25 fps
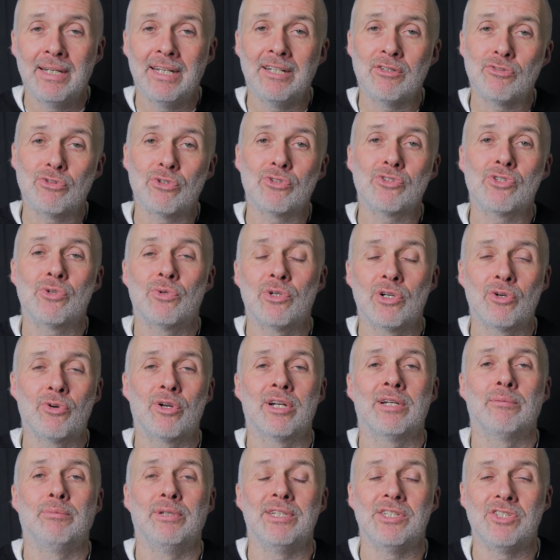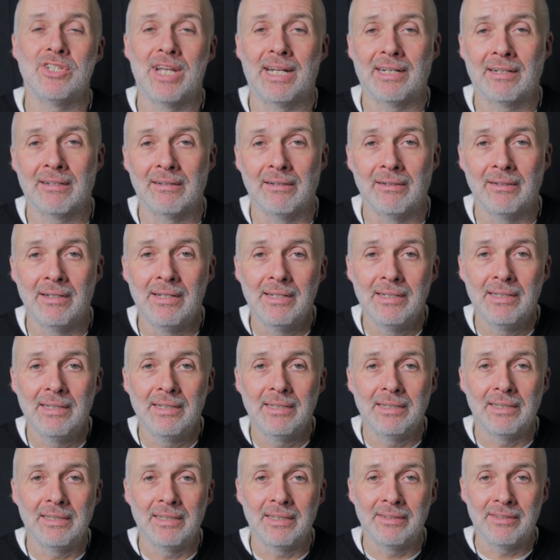It's also incredibly gentle.
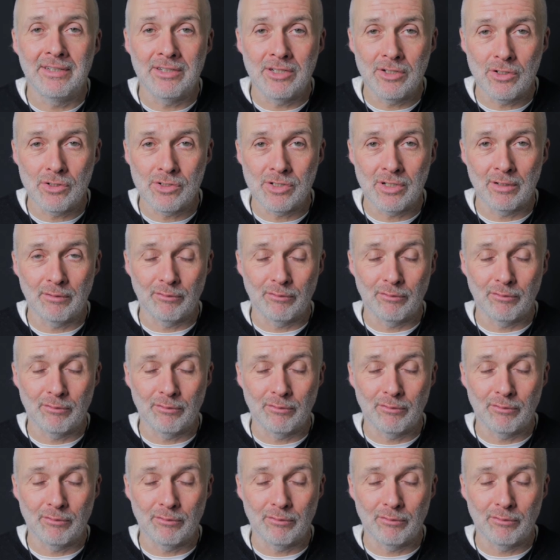They use